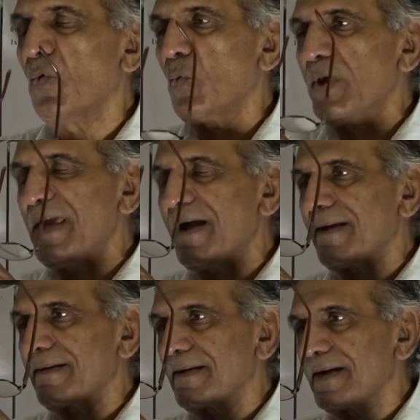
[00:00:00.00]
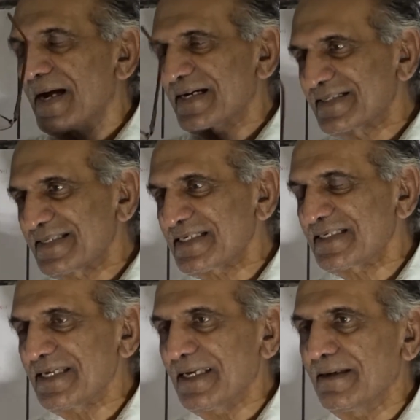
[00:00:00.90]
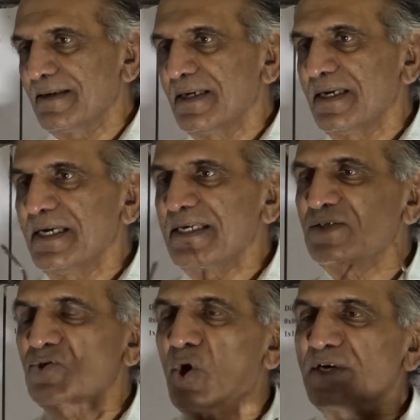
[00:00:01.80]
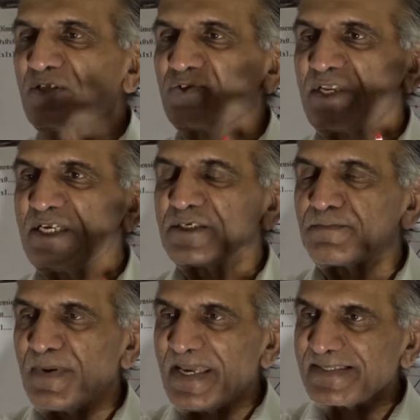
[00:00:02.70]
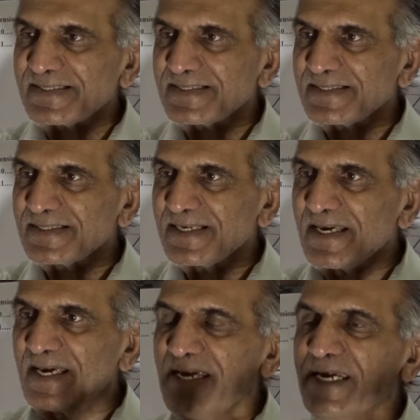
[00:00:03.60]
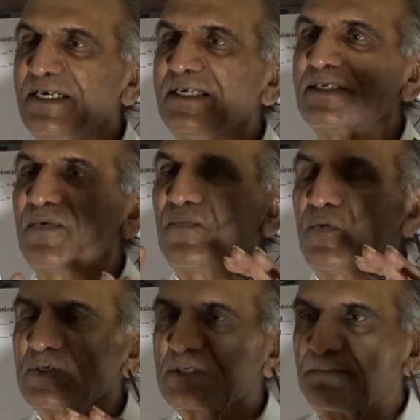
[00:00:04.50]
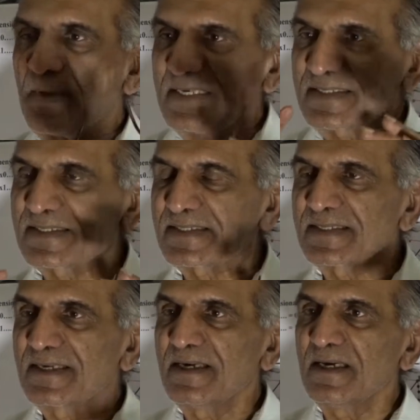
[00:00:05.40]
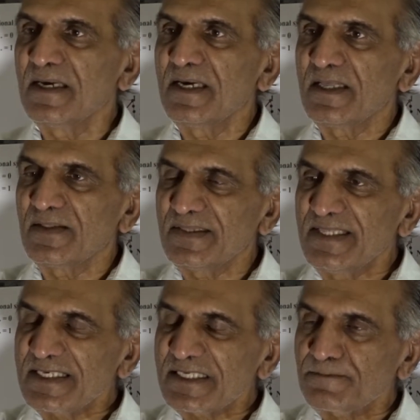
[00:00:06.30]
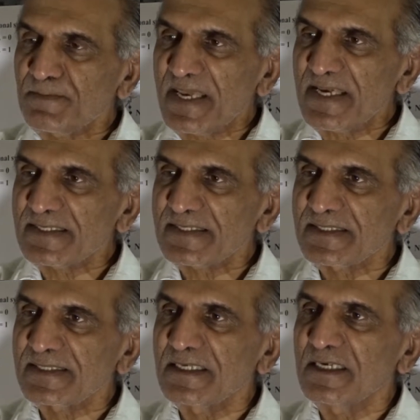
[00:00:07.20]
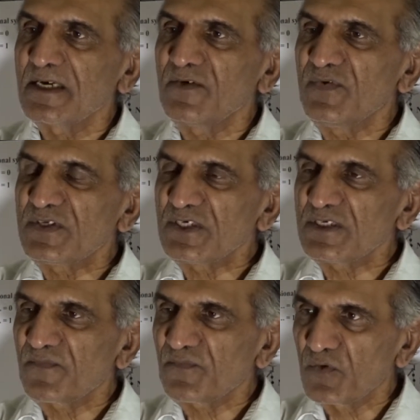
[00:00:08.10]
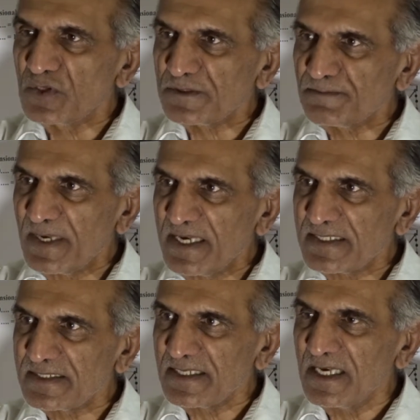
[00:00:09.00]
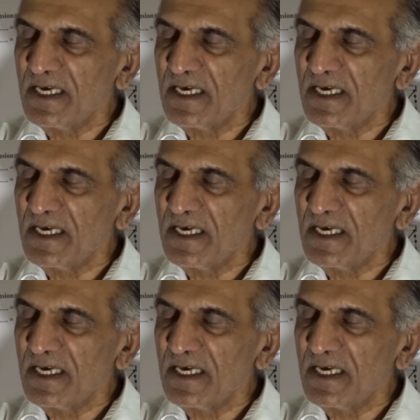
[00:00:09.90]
we are existing is not a three space, it is a four space. This space, which is a four space,